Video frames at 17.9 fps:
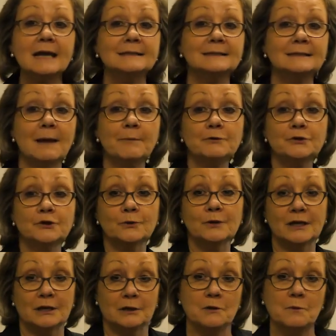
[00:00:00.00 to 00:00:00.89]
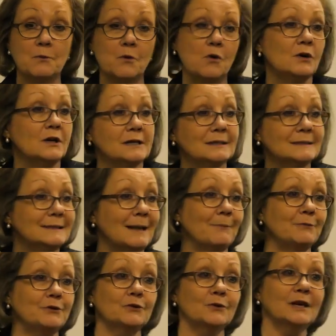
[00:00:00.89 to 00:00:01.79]
Some do it in the morning,
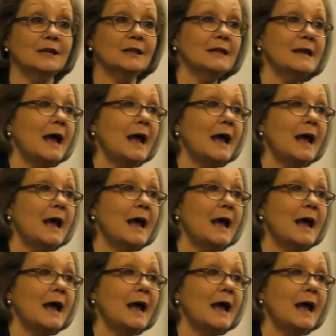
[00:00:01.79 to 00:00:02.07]
some do it in the